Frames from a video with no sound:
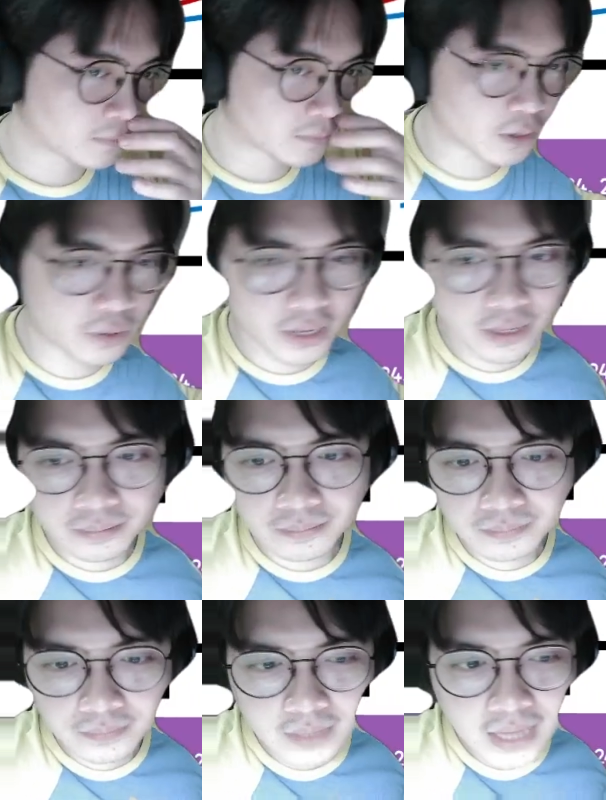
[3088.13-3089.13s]
Okay.
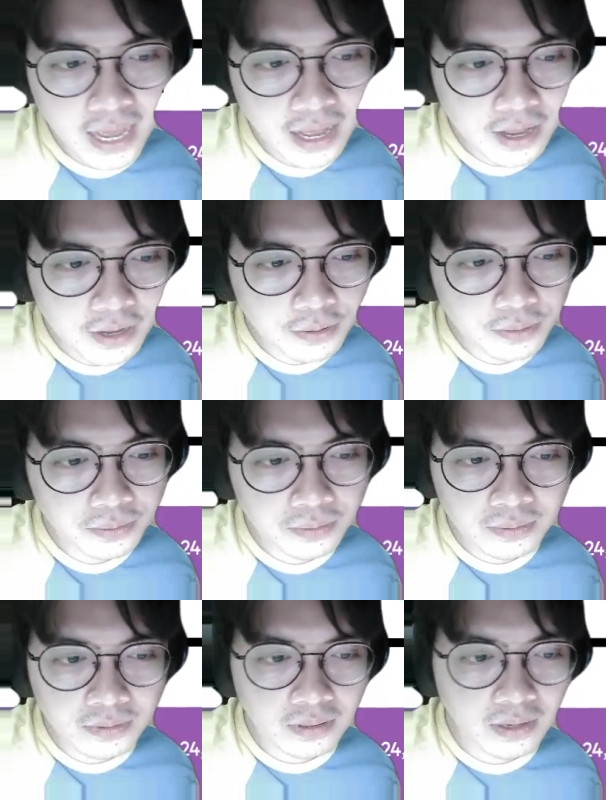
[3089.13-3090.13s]
Now,
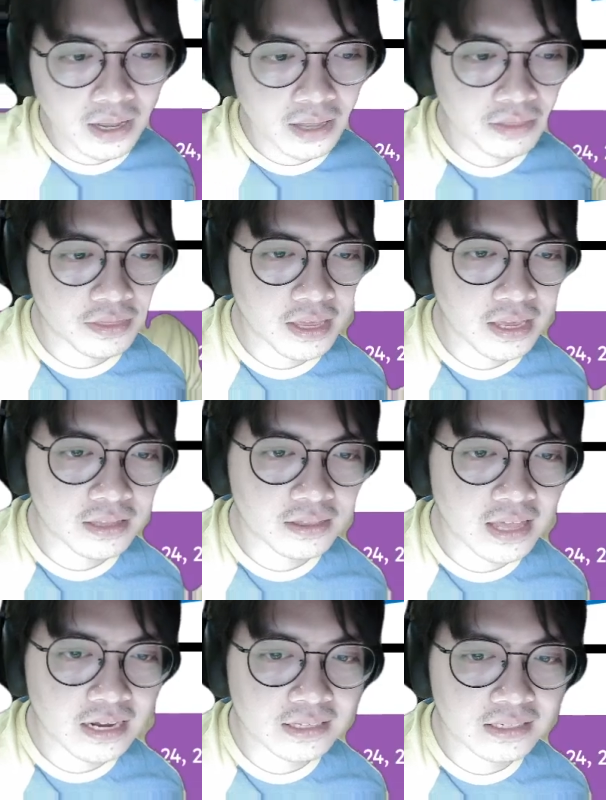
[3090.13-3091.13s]
I think
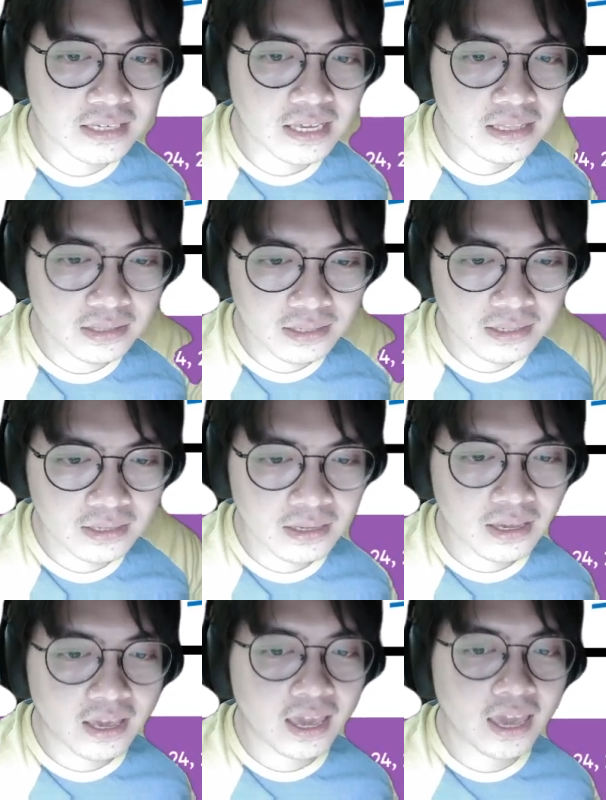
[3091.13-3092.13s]
that is it.
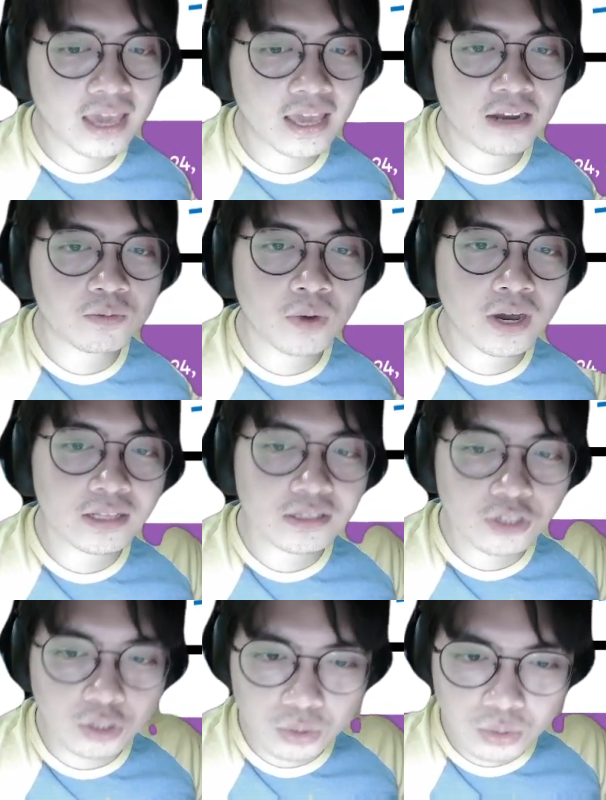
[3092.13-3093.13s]
And
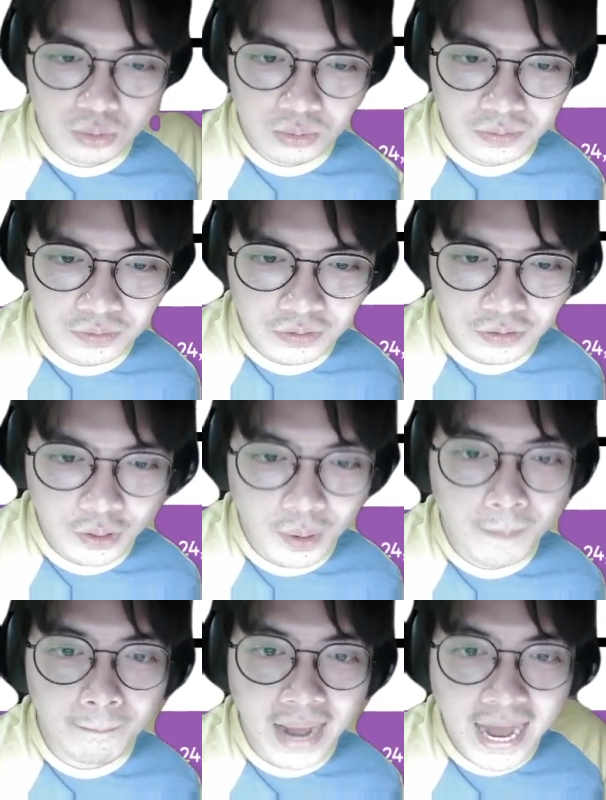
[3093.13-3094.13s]
once you
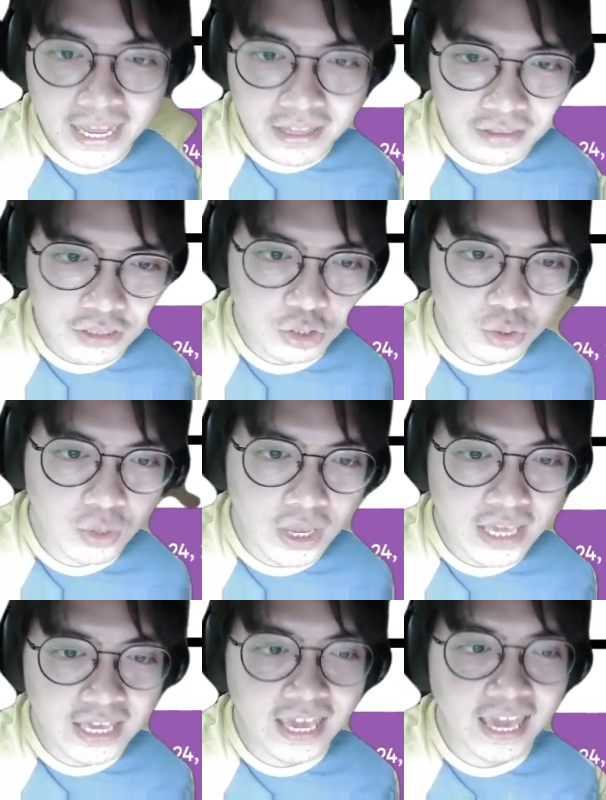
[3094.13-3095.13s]
combine these two,
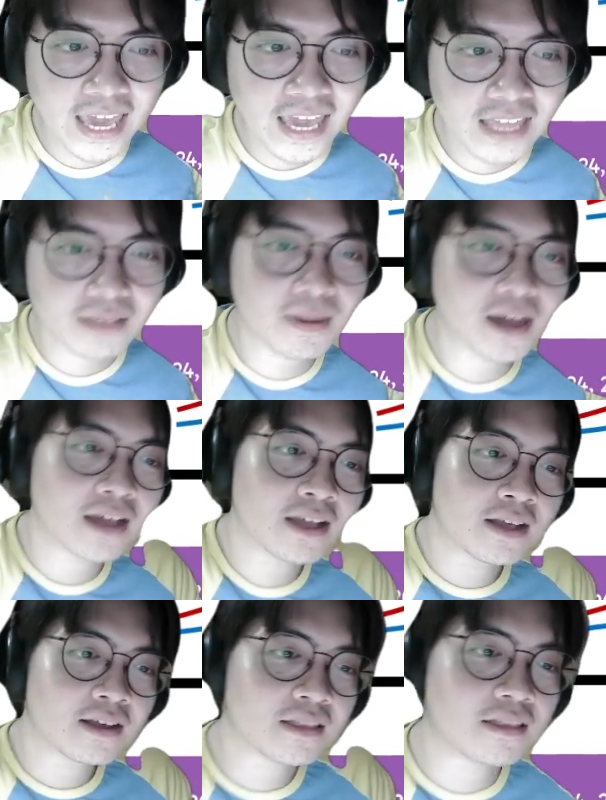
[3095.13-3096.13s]
aka, diba?
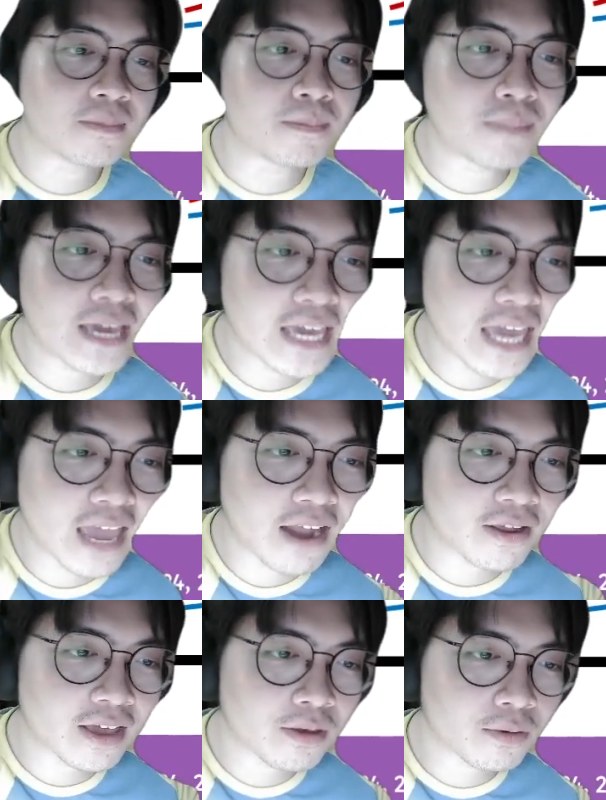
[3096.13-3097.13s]
The big
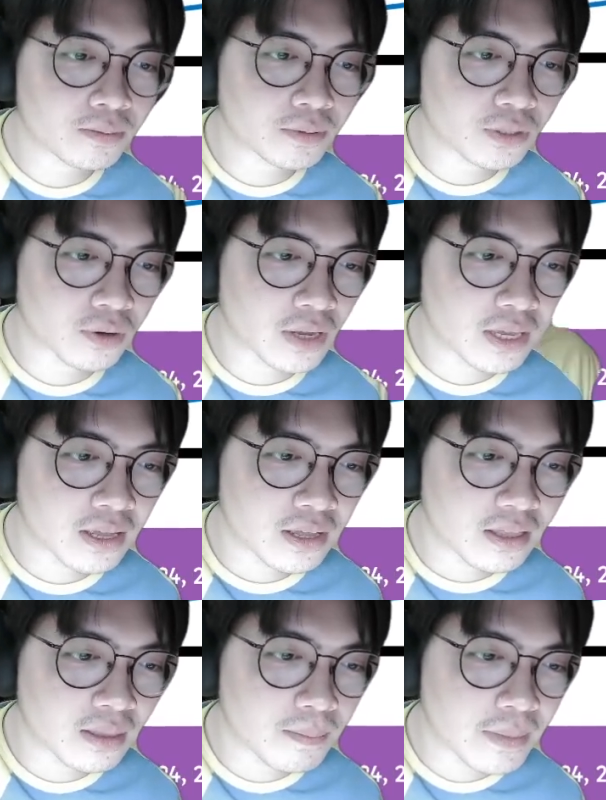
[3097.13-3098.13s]
area, oops, sorry.
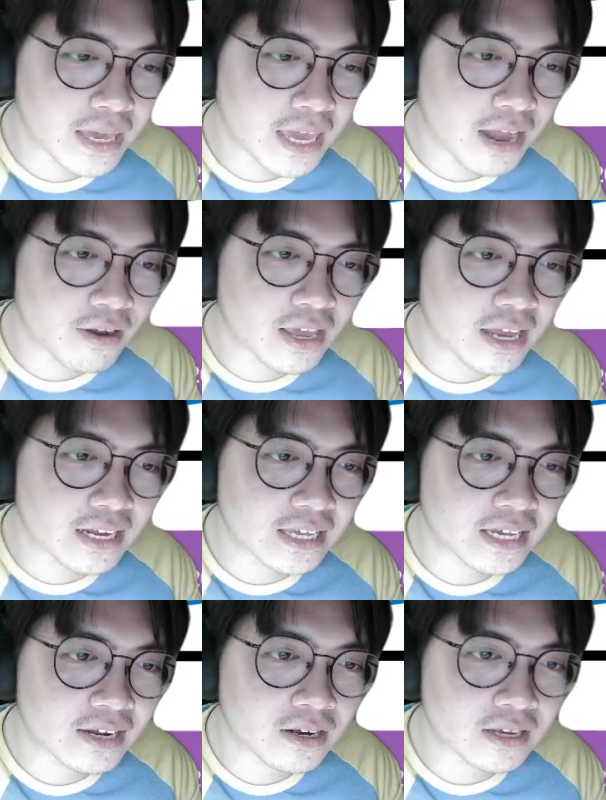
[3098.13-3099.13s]
The big area, and
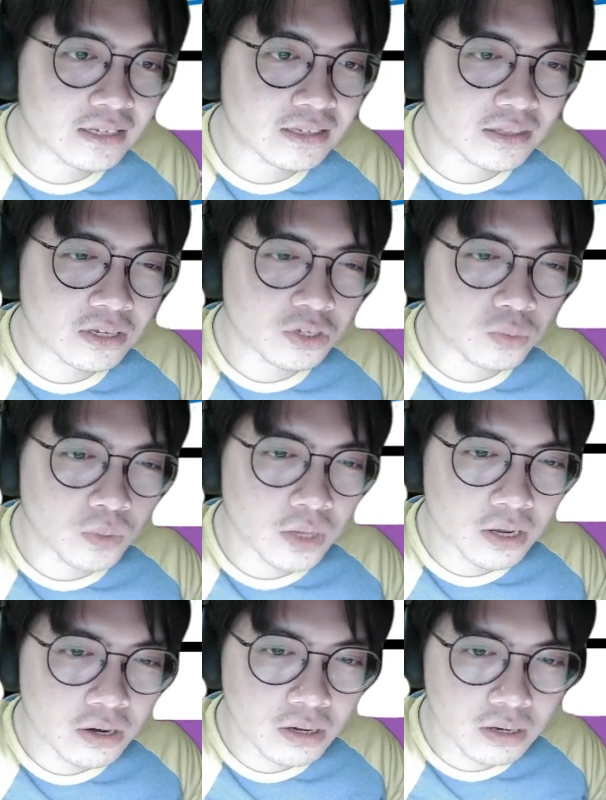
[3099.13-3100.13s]
here is this
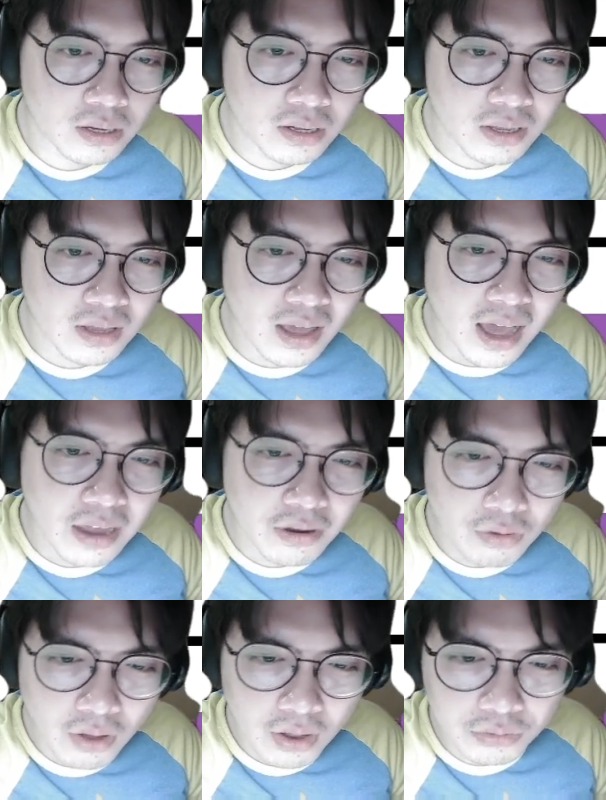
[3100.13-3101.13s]
weird, I don't
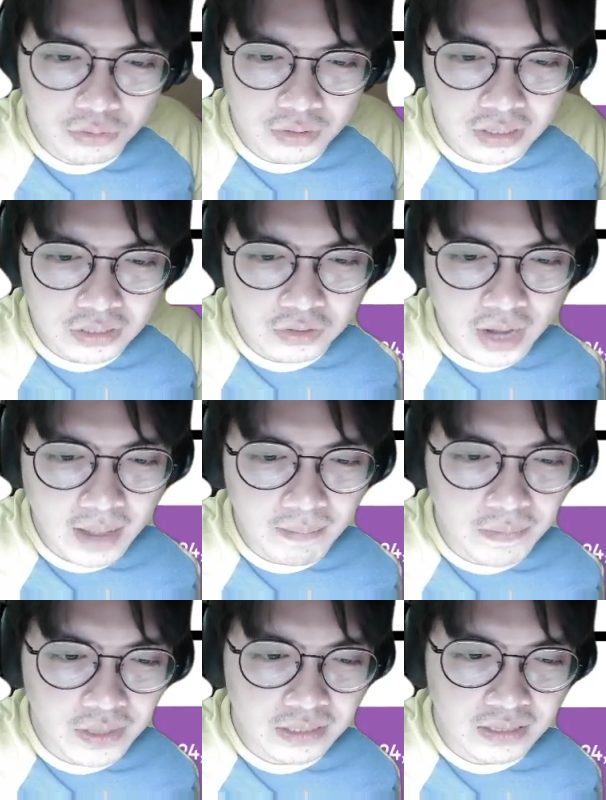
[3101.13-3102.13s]
know how to describe
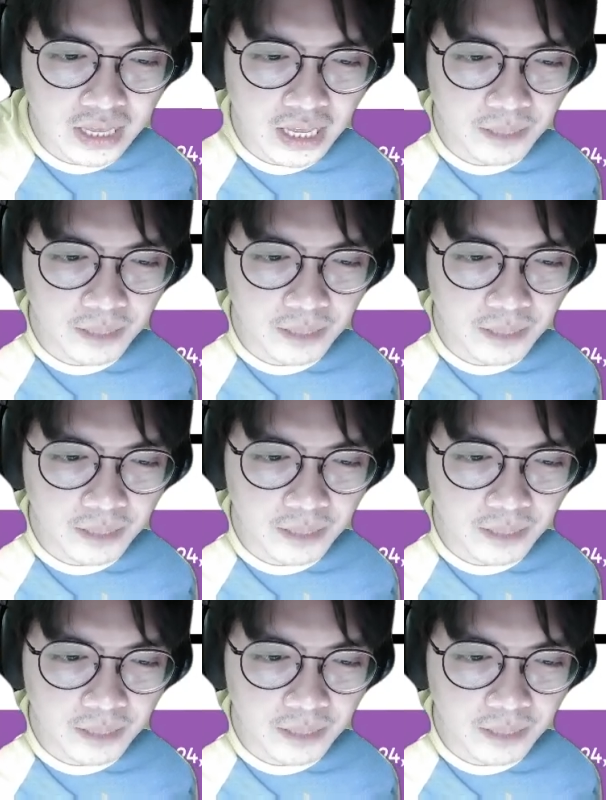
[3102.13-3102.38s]
this thing.